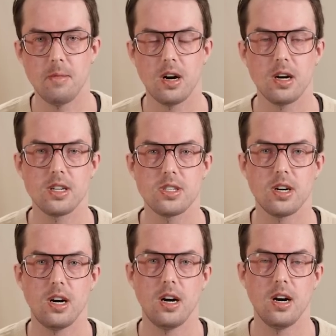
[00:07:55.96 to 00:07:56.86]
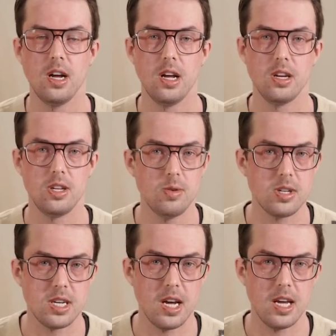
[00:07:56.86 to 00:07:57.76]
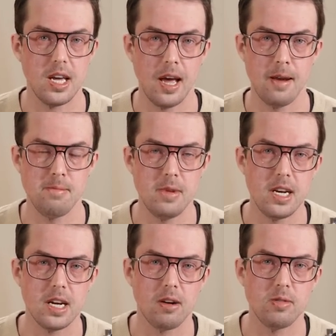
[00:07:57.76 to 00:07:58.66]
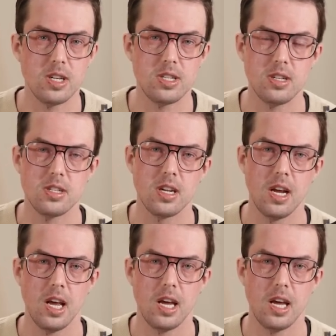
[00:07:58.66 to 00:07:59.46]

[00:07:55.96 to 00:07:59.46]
markets are USA and MENA regions,